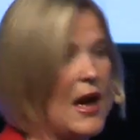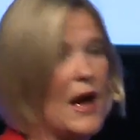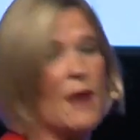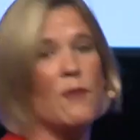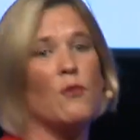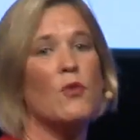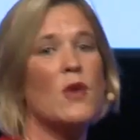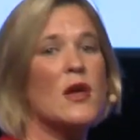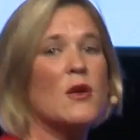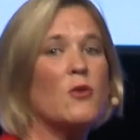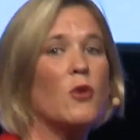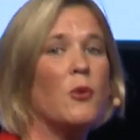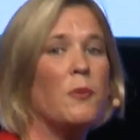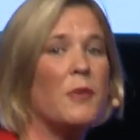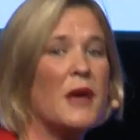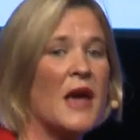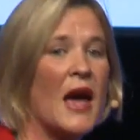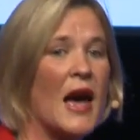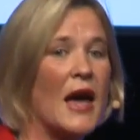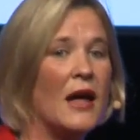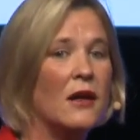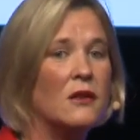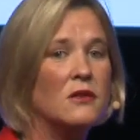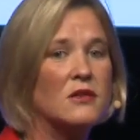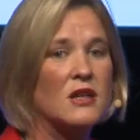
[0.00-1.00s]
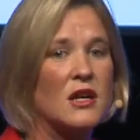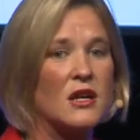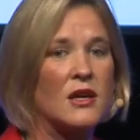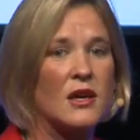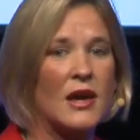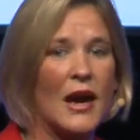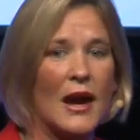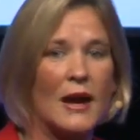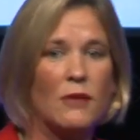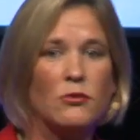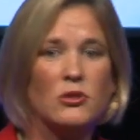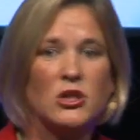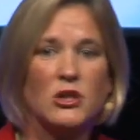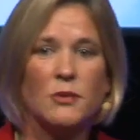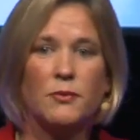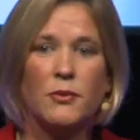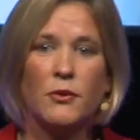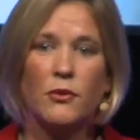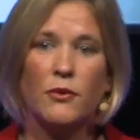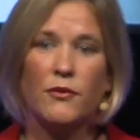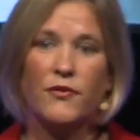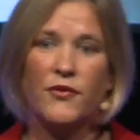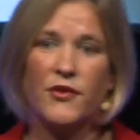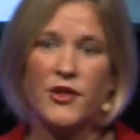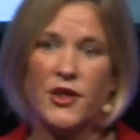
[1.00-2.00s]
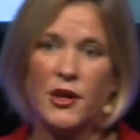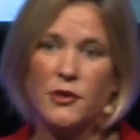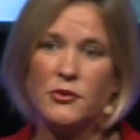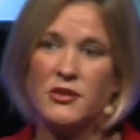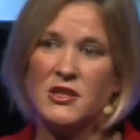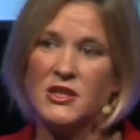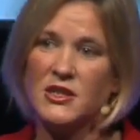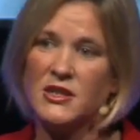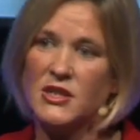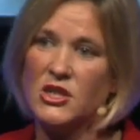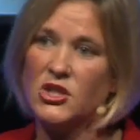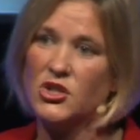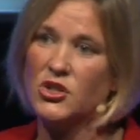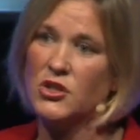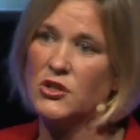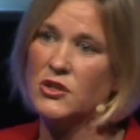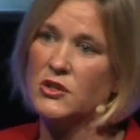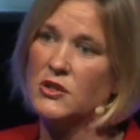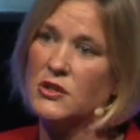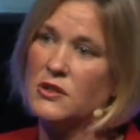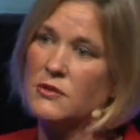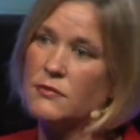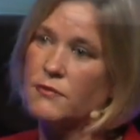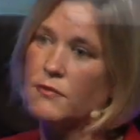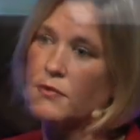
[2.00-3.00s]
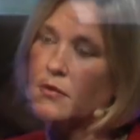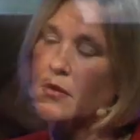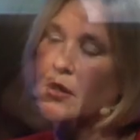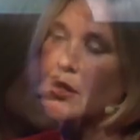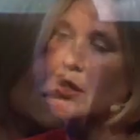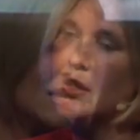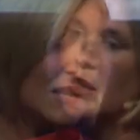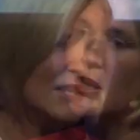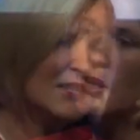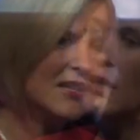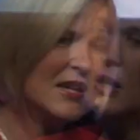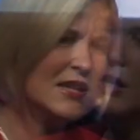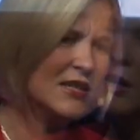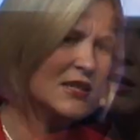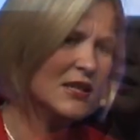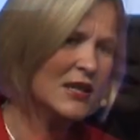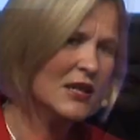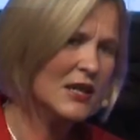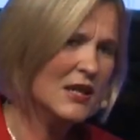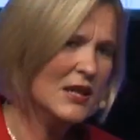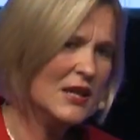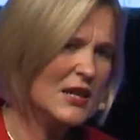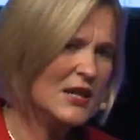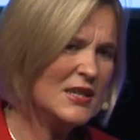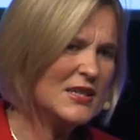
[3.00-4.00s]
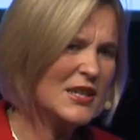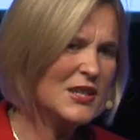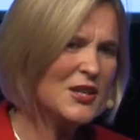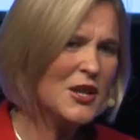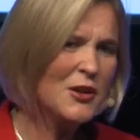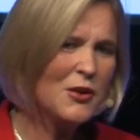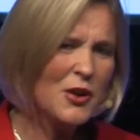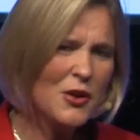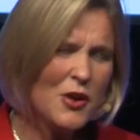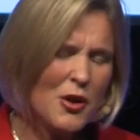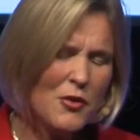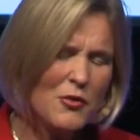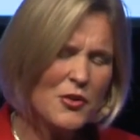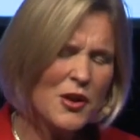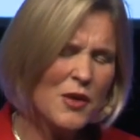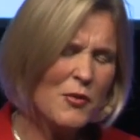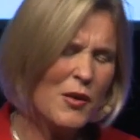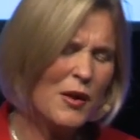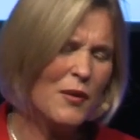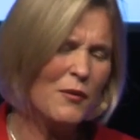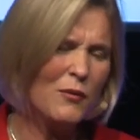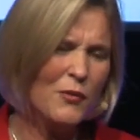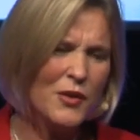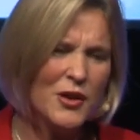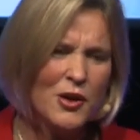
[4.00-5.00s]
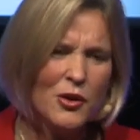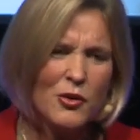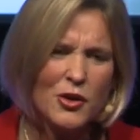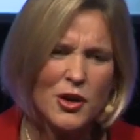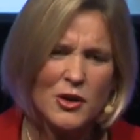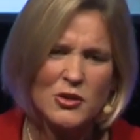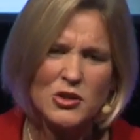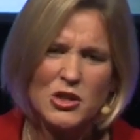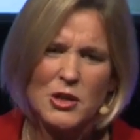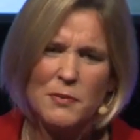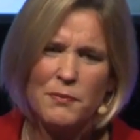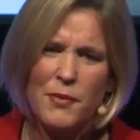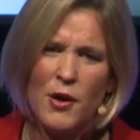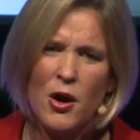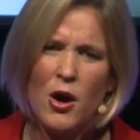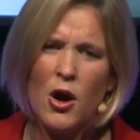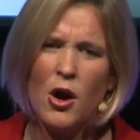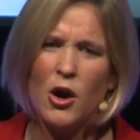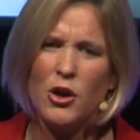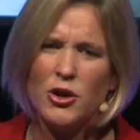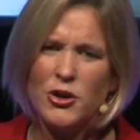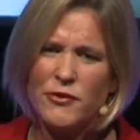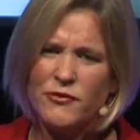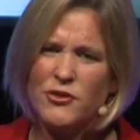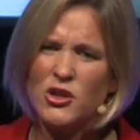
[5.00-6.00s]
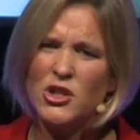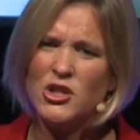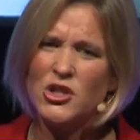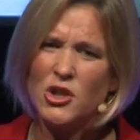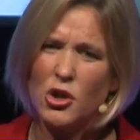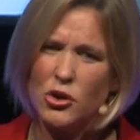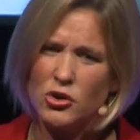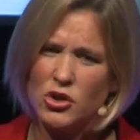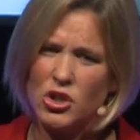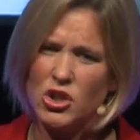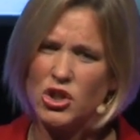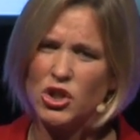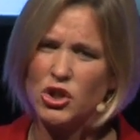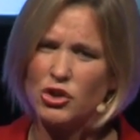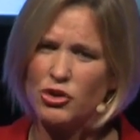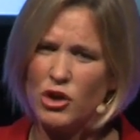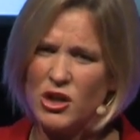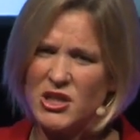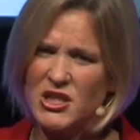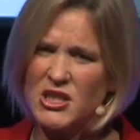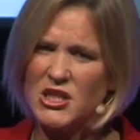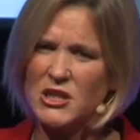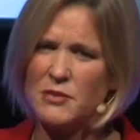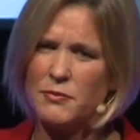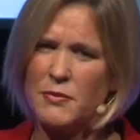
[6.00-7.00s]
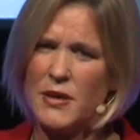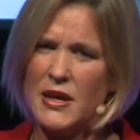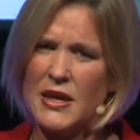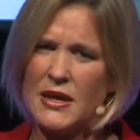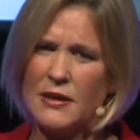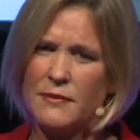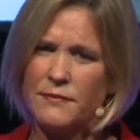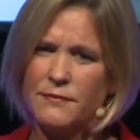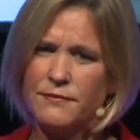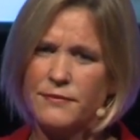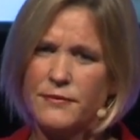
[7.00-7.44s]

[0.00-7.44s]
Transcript: and we will be held accountable for those decisions. He said, he said, no, no, no, no, we're not going to the bar. You've just got to trust me.